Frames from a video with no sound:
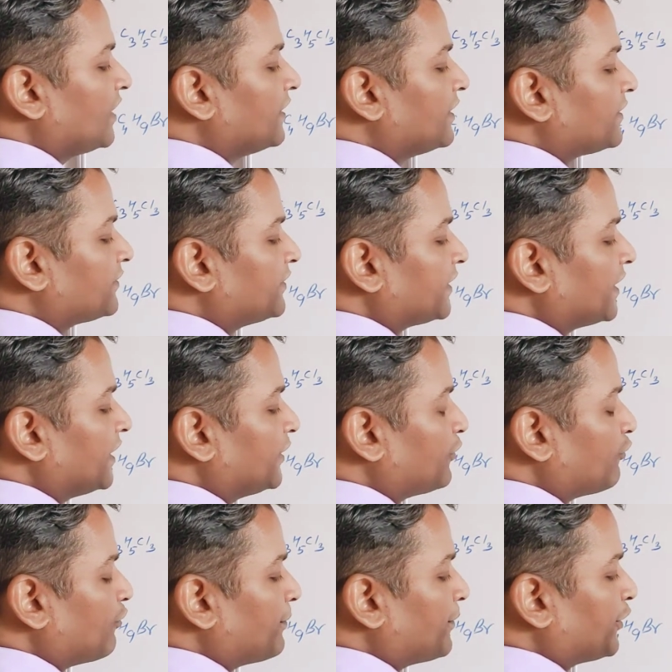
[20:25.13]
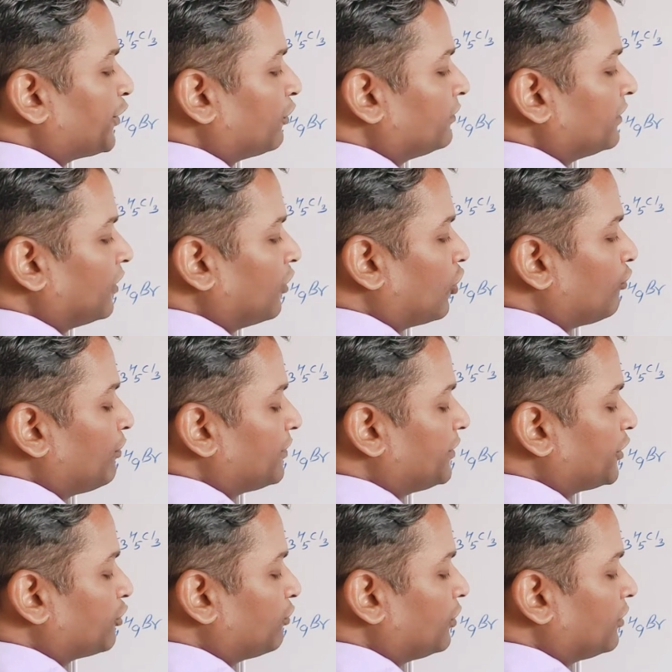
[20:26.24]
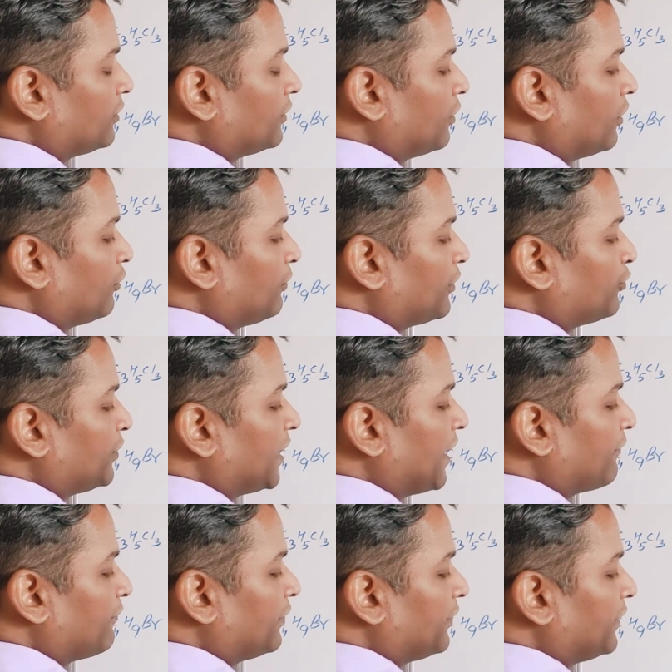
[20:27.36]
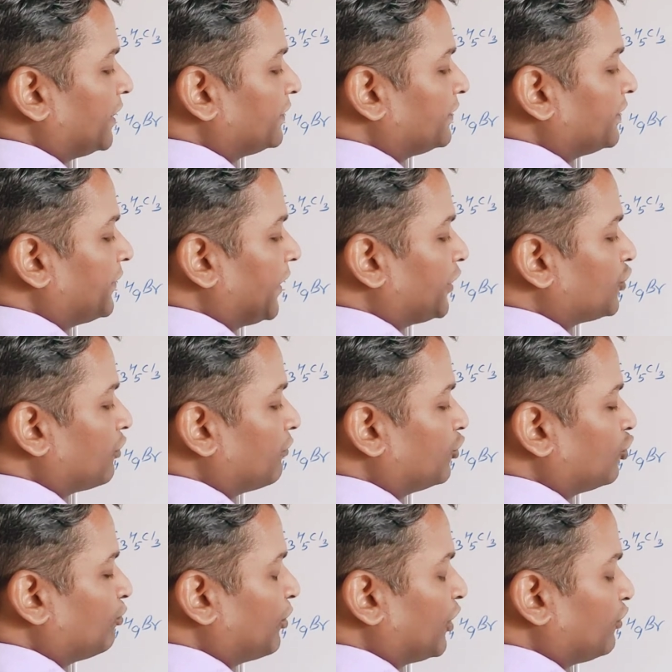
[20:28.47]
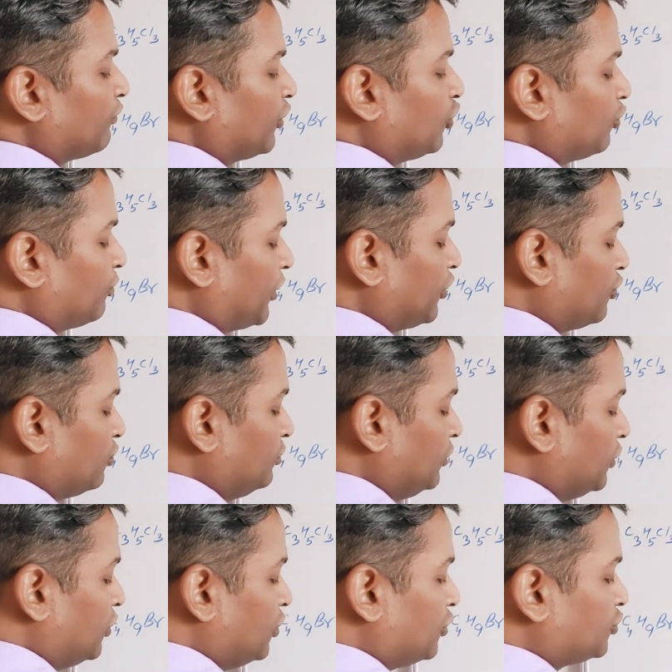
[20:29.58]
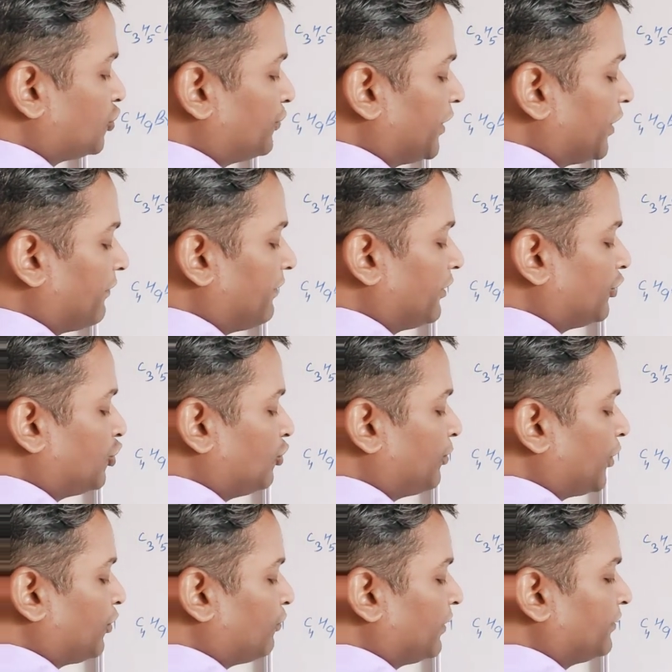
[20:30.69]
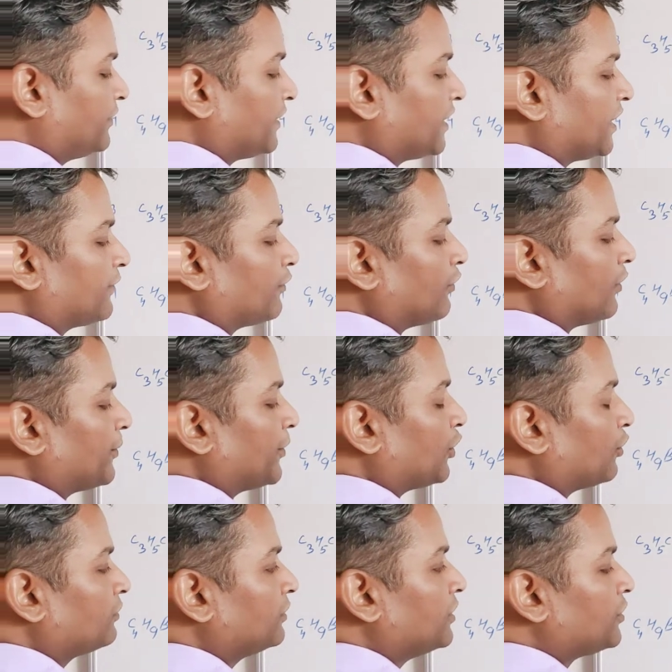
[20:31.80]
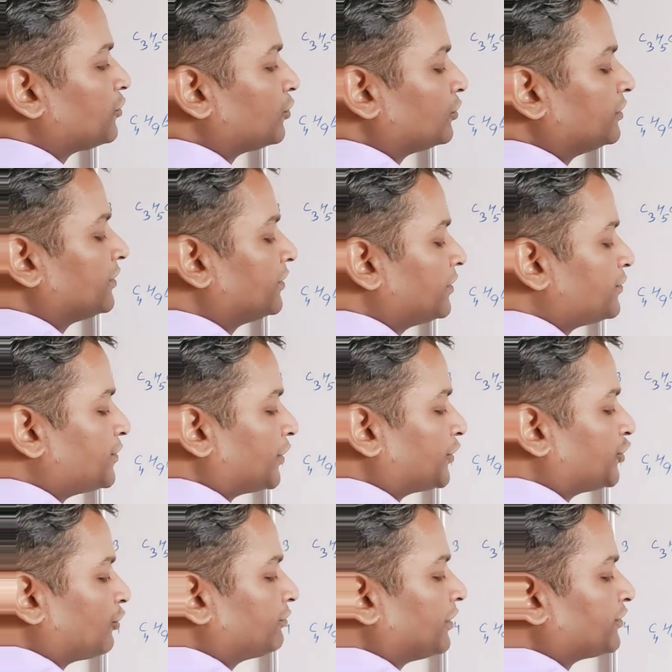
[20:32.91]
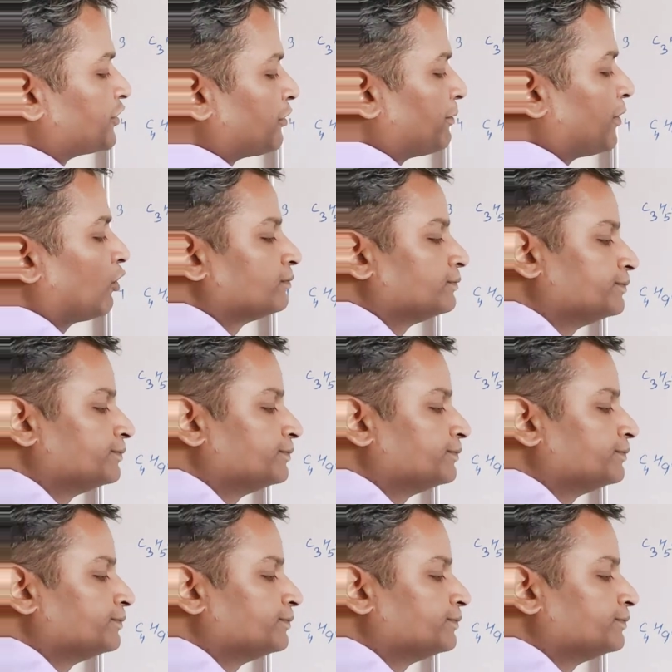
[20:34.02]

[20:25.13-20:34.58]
Singlet for 1 proton always we have in the range of 2.1, 2.2. So we are having 2.1 singlet for 1 proton. So this is the structure of this compound.